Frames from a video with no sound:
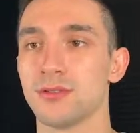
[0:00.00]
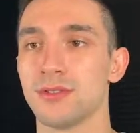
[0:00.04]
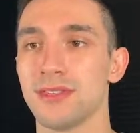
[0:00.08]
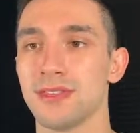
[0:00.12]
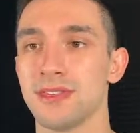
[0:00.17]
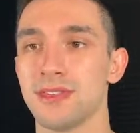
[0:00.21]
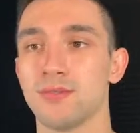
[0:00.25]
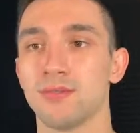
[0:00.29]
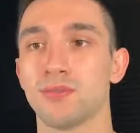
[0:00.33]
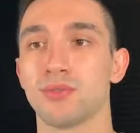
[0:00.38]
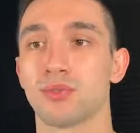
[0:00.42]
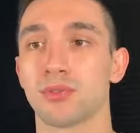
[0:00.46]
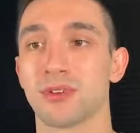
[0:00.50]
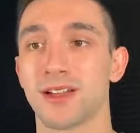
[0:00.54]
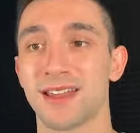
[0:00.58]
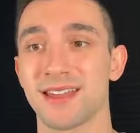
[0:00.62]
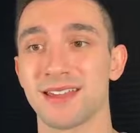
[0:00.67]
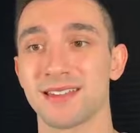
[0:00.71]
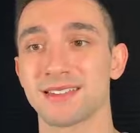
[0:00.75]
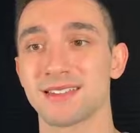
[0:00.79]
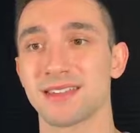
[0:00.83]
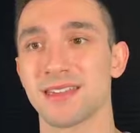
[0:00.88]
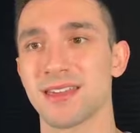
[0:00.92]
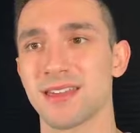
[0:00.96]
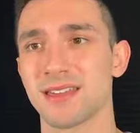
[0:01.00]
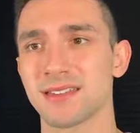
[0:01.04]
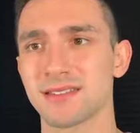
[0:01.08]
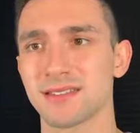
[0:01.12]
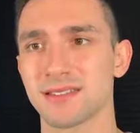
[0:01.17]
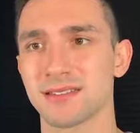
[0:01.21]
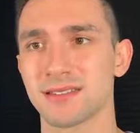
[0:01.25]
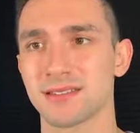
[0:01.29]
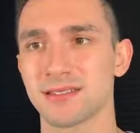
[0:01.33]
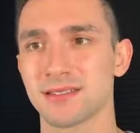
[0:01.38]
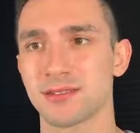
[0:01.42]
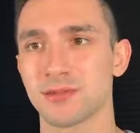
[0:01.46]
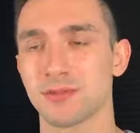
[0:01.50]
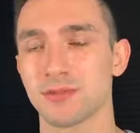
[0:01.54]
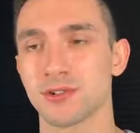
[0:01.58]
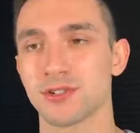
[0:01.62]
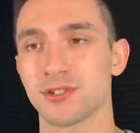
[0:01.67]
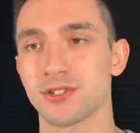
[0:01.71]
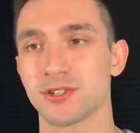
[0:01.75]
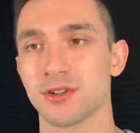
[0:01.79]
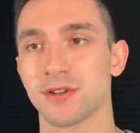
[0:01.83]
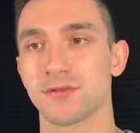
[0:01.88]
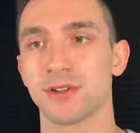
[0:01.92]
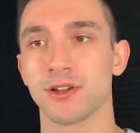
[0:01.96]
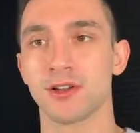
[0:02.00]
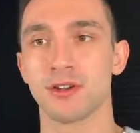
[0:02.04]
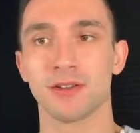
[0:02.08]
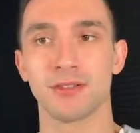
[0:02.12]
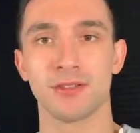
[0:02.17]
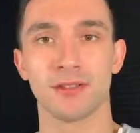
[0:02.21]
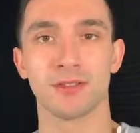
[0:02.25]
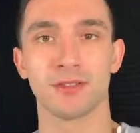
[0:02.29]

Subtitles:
the brand kit, which is over here on the